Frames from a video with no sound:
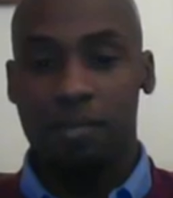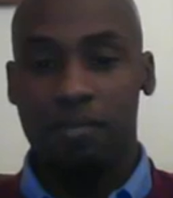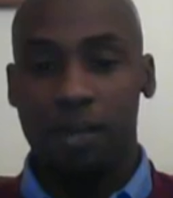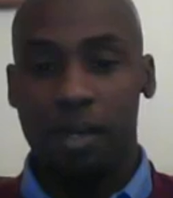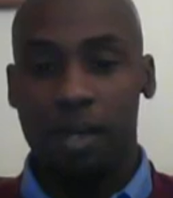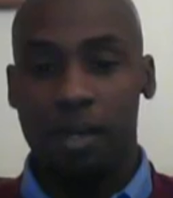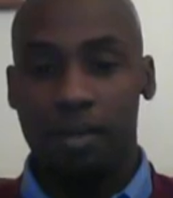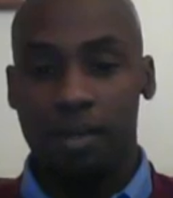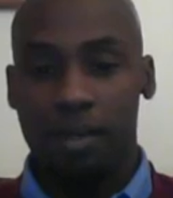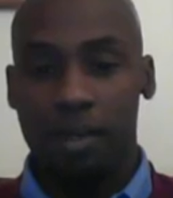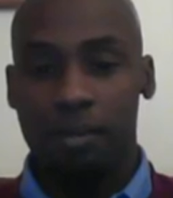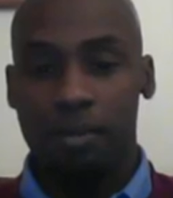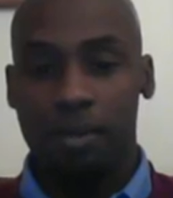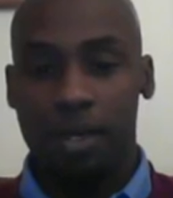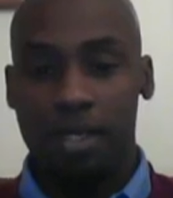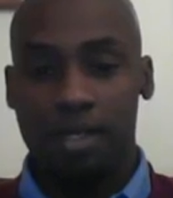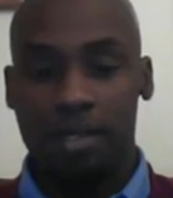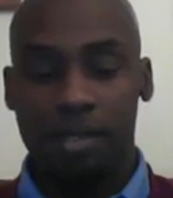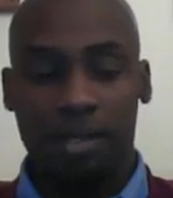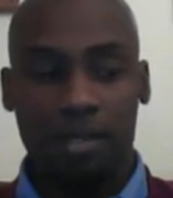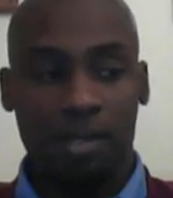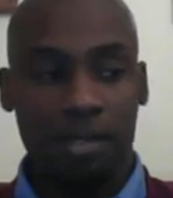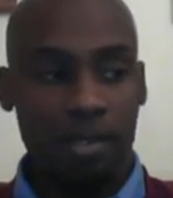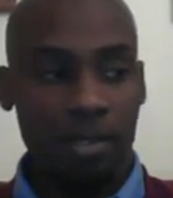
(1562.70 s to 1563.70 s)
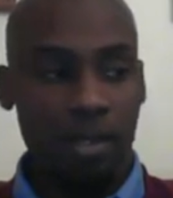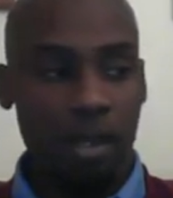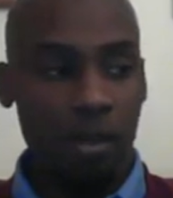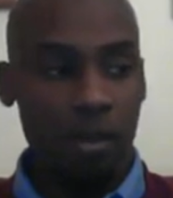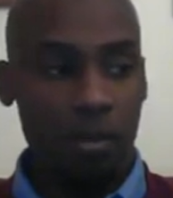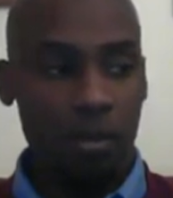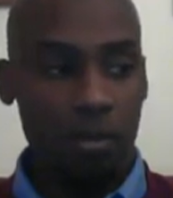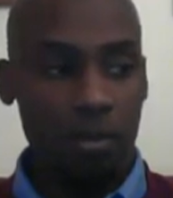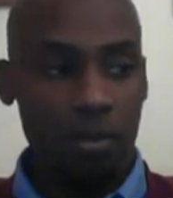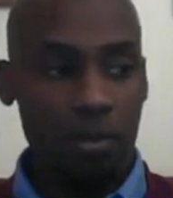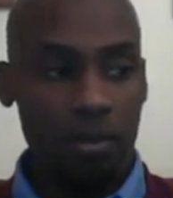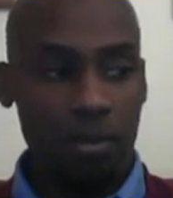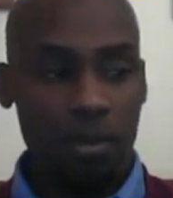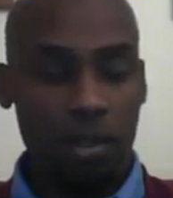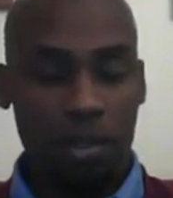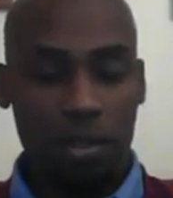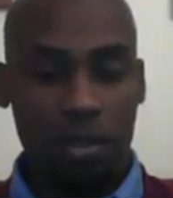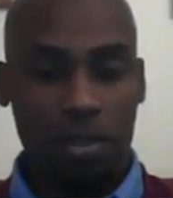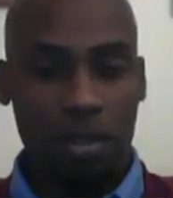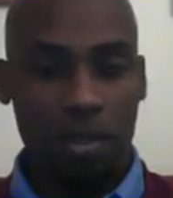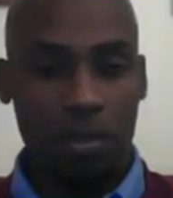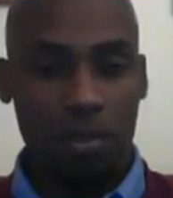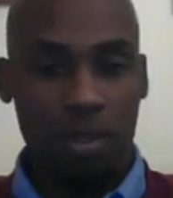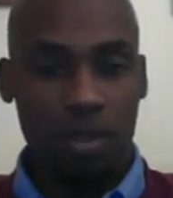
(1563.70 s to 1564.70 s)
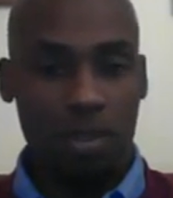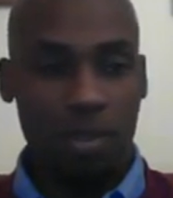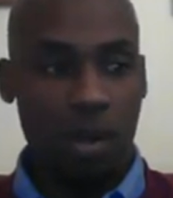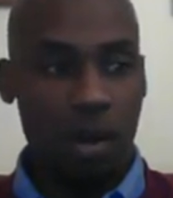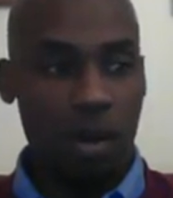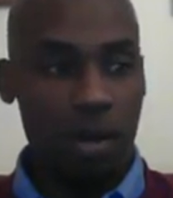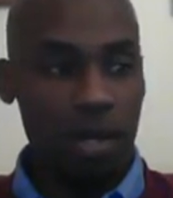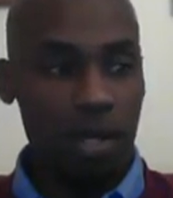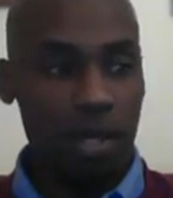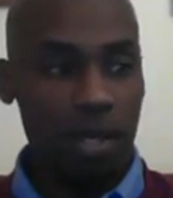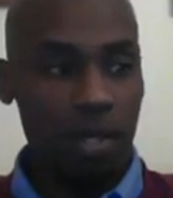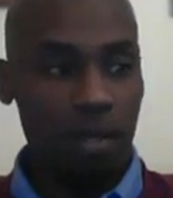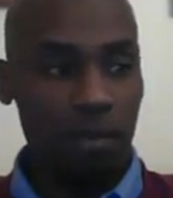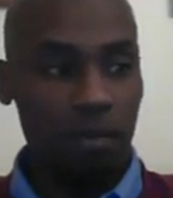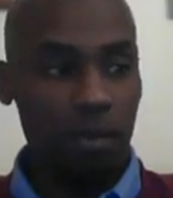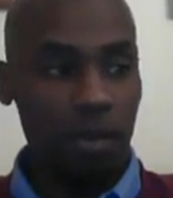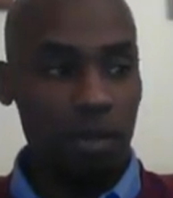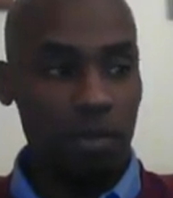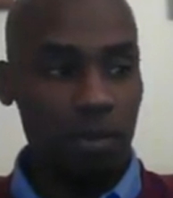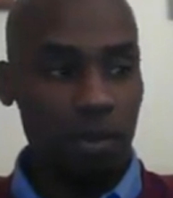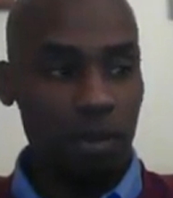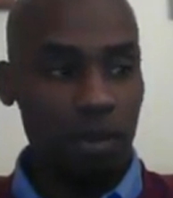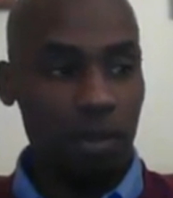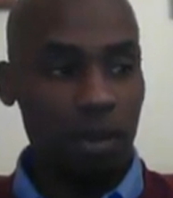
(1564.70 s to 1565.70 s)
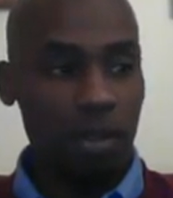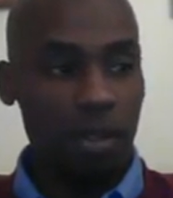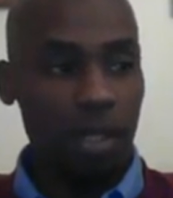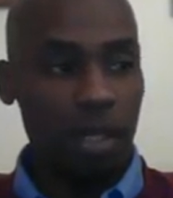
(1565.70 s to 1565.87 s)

is felt, their presence is known to the targeted individual.